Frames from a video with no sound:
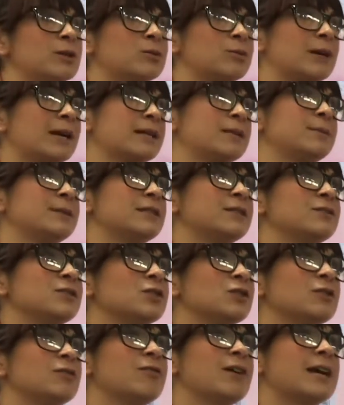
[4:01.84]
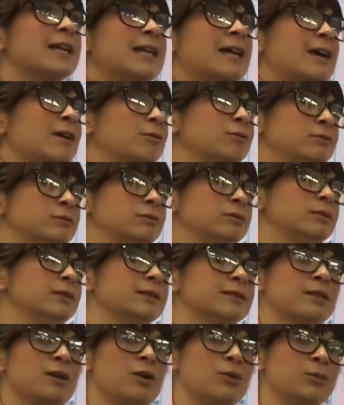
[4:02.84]
we had a bit of sun right now. Ooh, it's
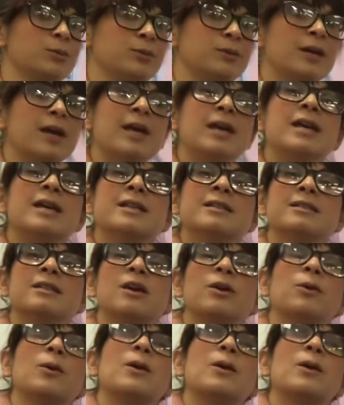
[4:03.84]
cold. So,